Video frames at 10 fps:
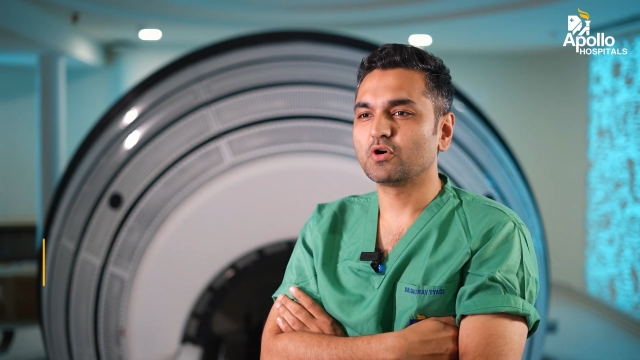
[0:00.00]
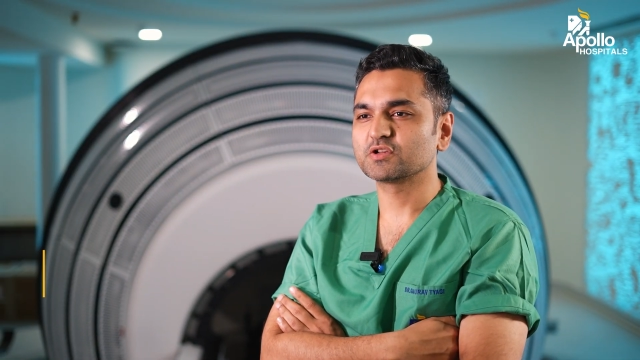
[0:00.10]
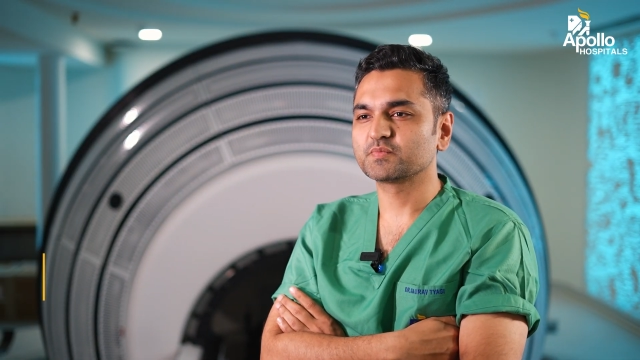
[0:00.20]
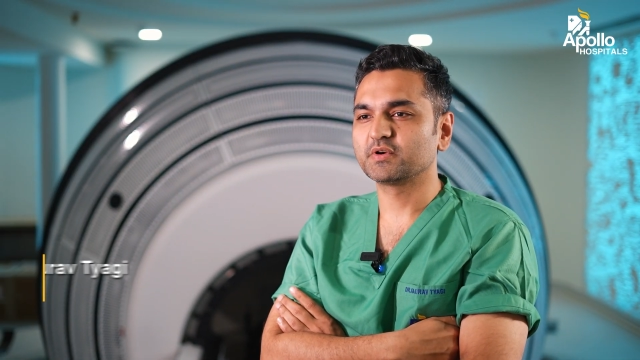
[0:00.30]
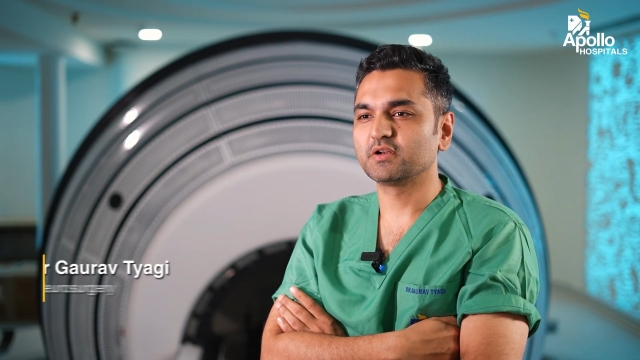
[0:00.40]

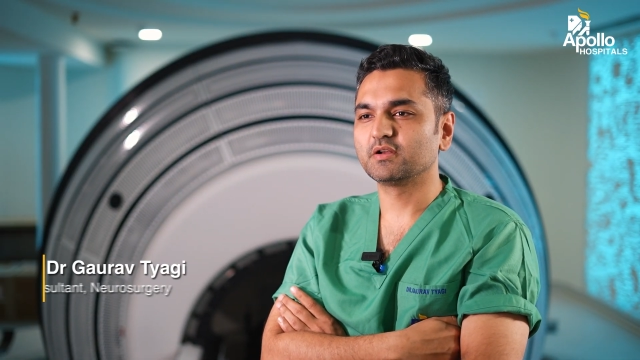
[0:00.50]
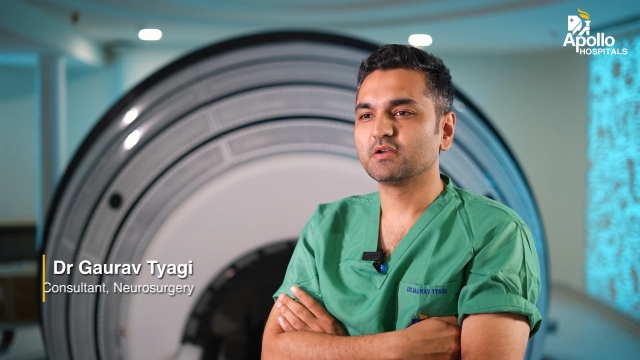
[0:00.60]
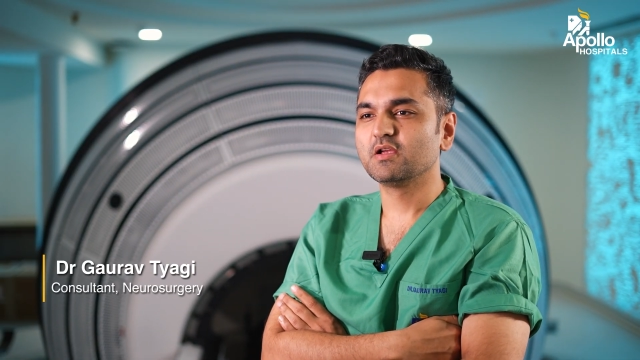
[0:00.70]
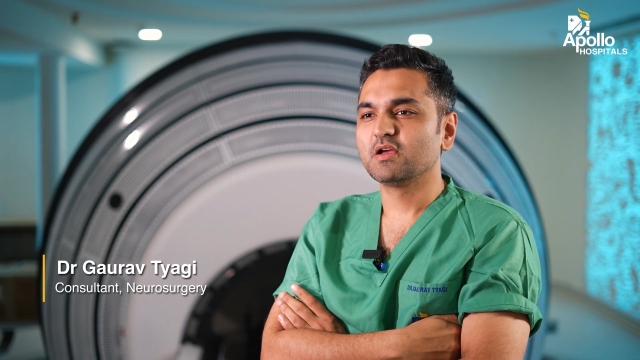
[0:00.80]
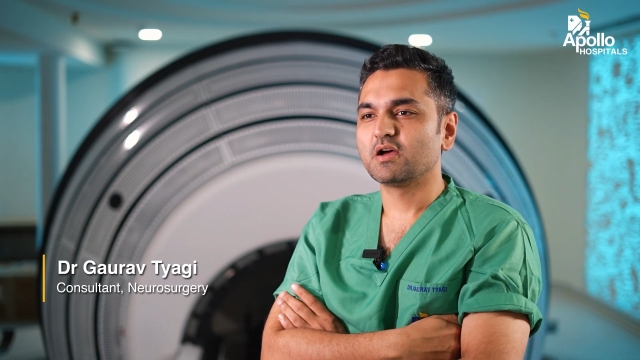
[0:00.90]

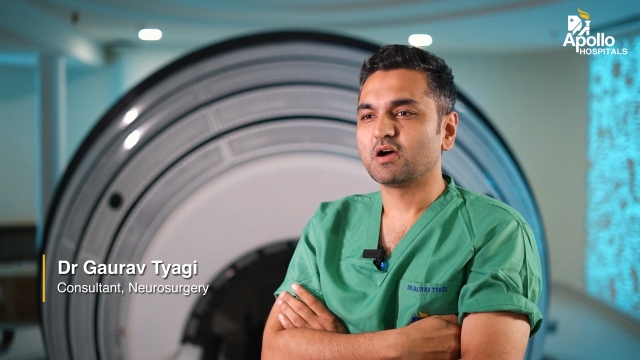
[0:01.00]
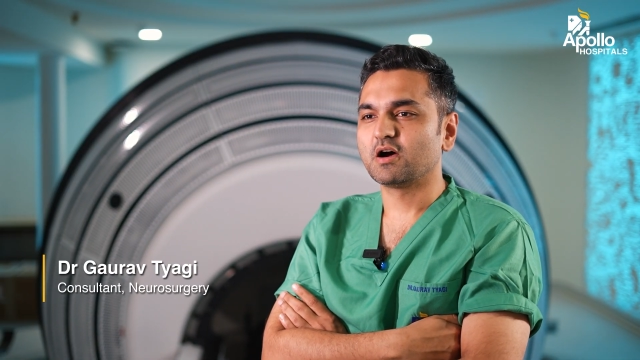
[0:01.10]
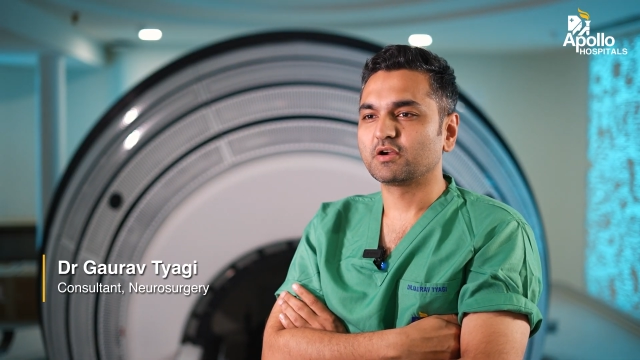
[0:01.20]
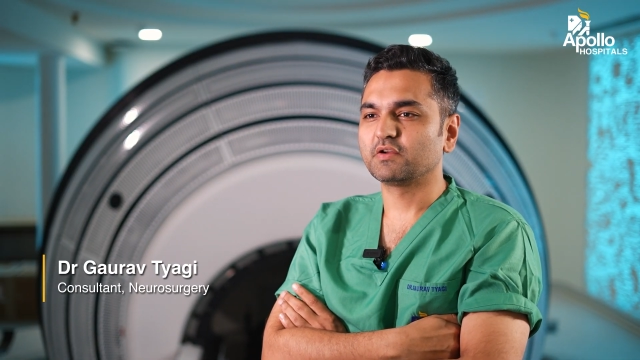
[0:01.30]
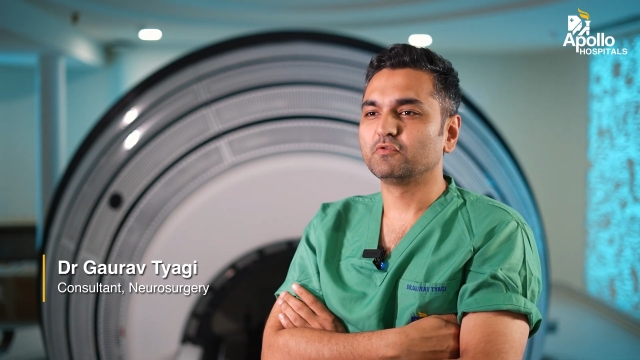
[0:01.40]
Hospital
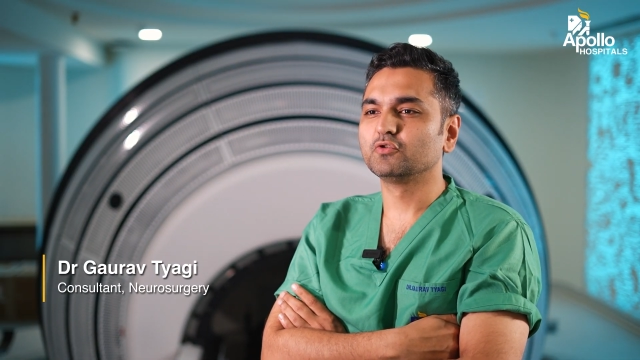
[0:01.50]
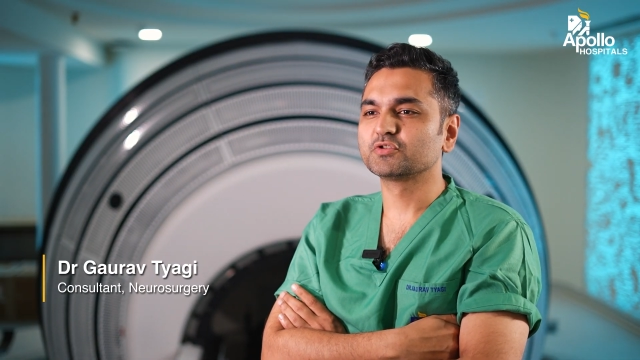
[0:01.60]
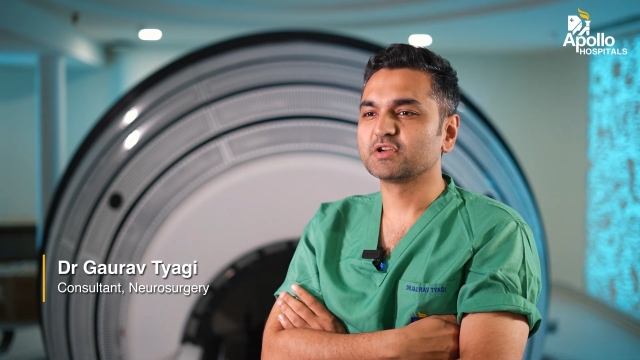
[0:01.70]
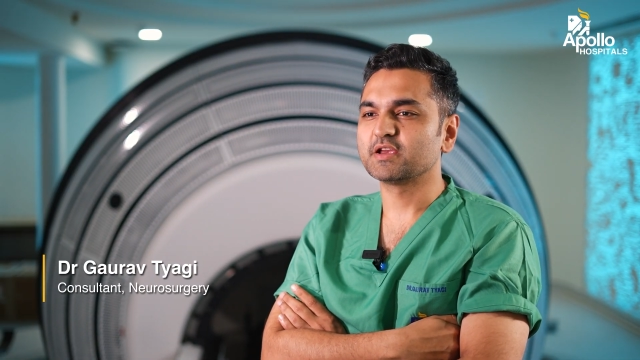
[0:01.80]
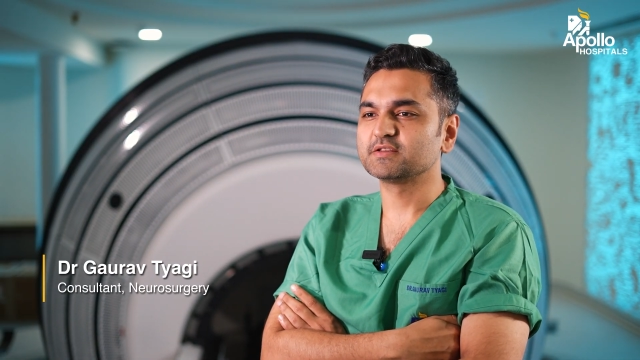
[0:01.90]
are
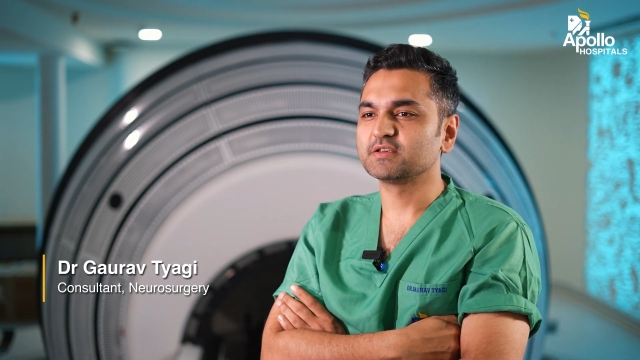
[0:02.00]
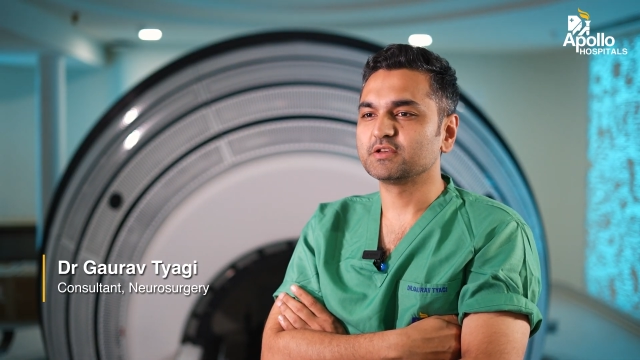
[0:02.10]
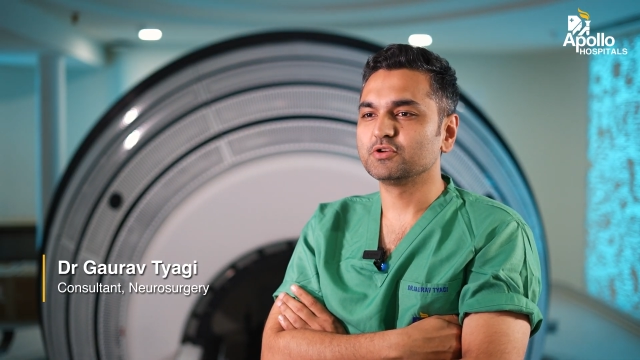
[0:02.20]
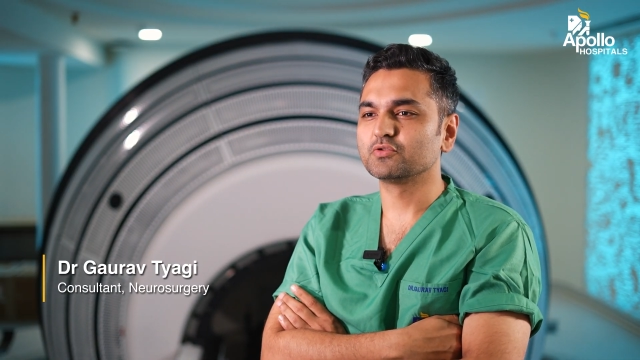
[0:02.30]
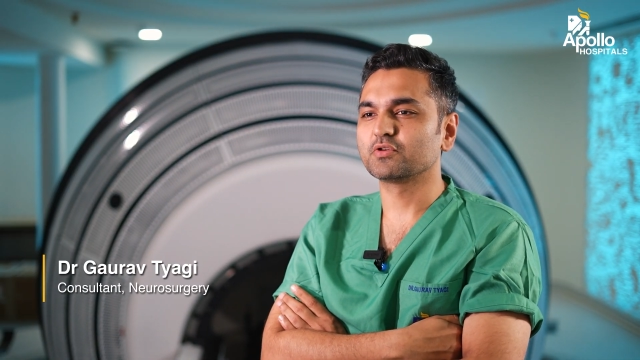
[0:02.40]

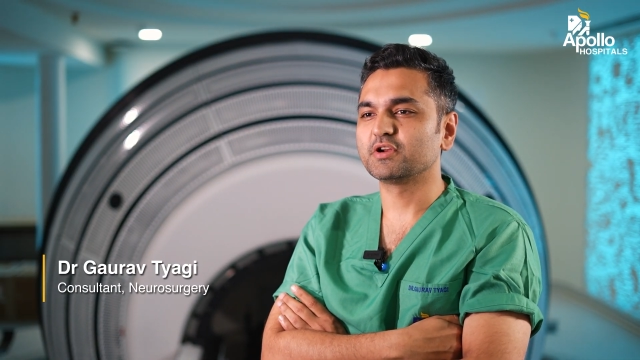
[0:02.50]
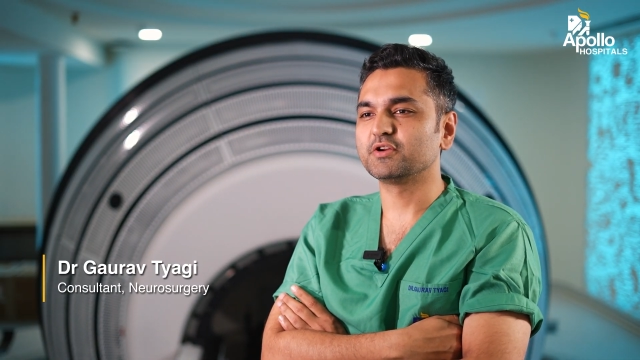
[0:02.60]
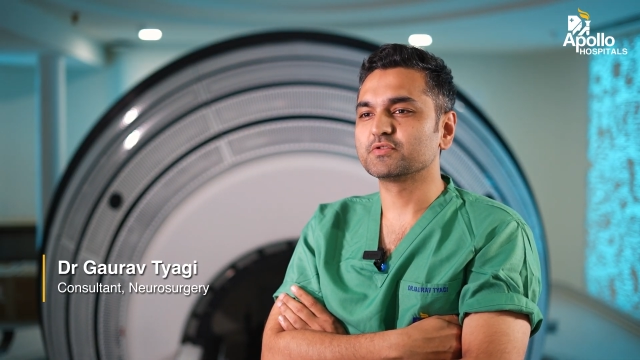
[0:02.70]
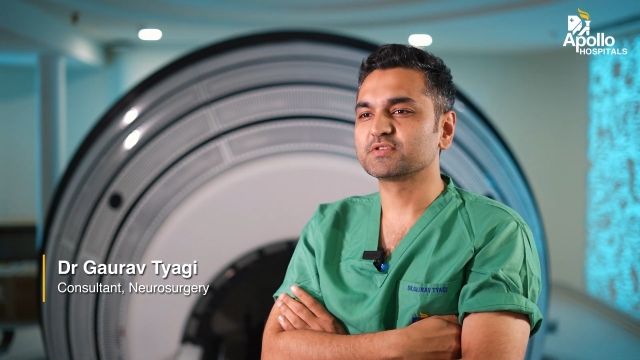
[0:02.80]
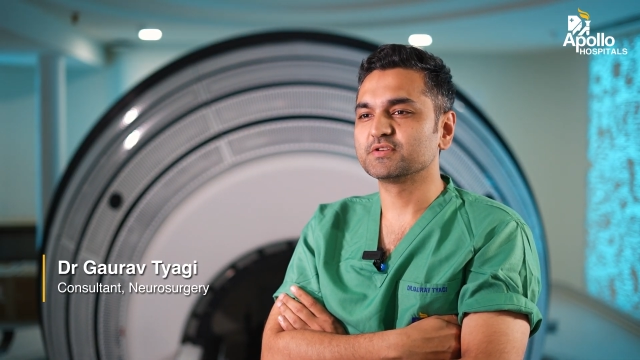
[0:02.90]
revolutionizing
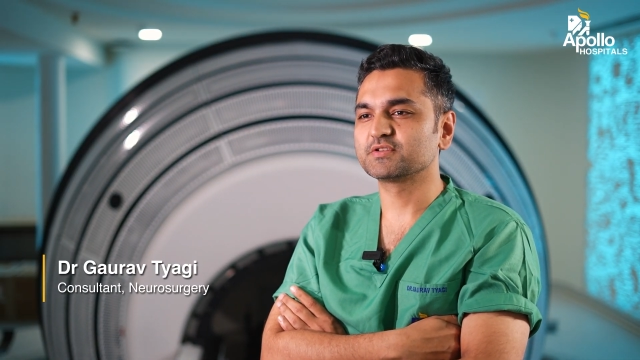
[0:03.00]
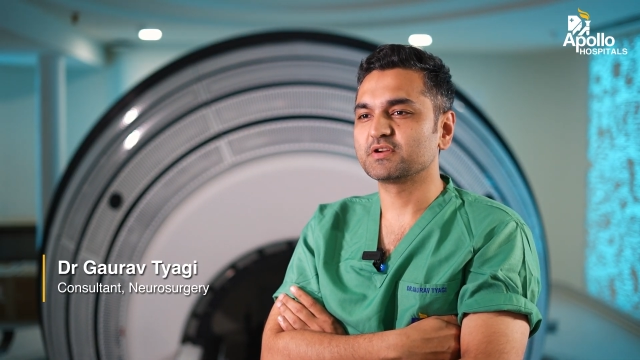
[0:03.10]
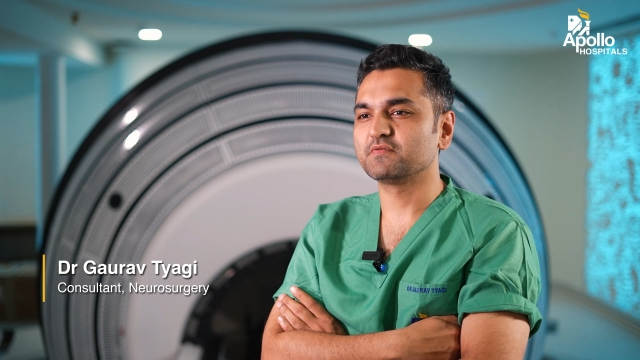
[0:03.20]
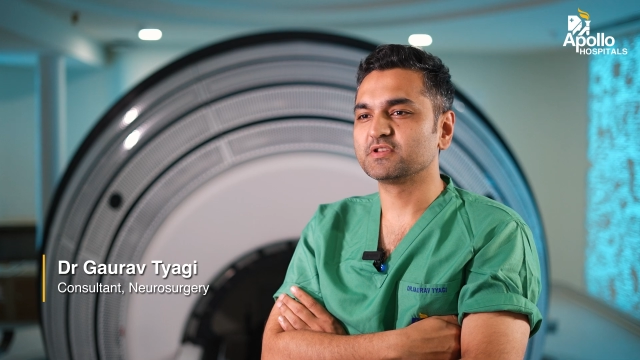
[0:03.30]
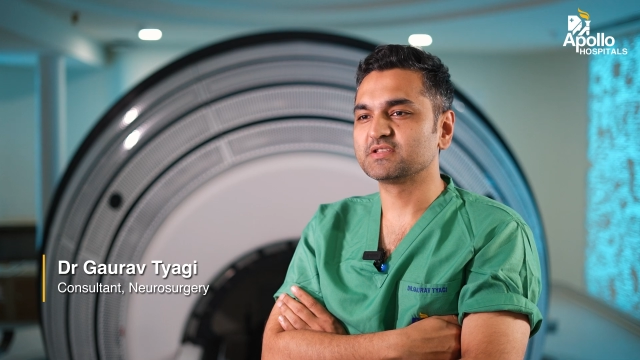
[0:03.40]
neuroradiosurgery with